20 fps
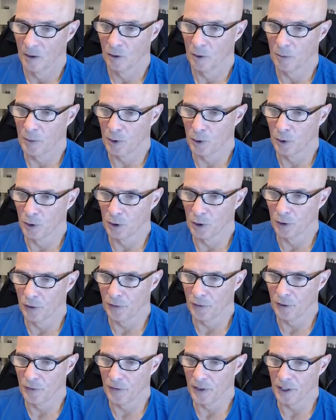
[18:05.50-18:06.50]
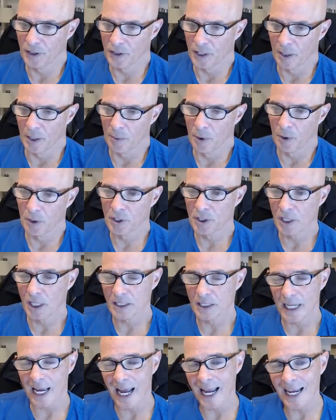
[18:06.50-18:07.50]
would be cool to do a few videos on a boat
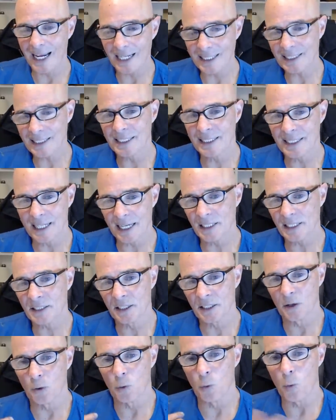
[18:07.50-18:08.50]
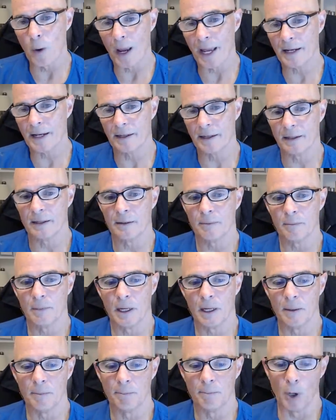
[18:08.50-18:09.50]
exhaust. I actually tested a wet
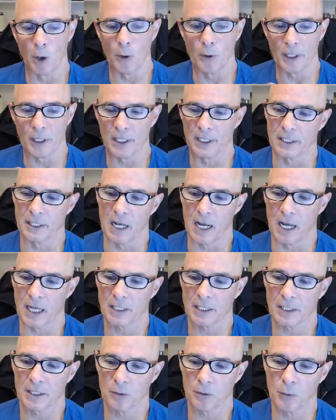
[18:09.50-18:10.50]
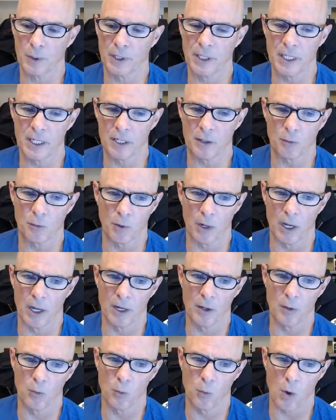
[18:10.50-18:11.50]
um, boat exhaust. We didn't
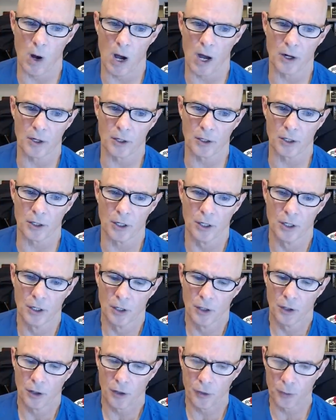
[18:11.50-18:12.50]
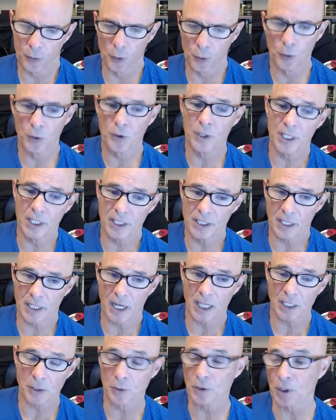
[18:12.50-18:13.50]
run water through the
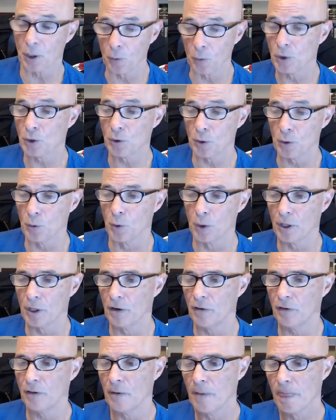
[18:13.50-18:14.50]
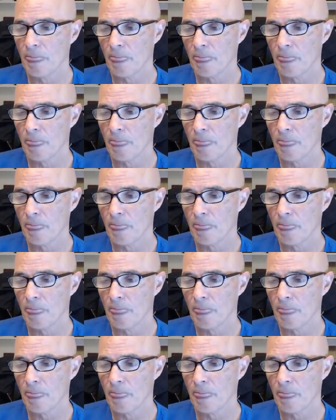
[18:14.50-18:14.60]
exhaust, which I wish we would have,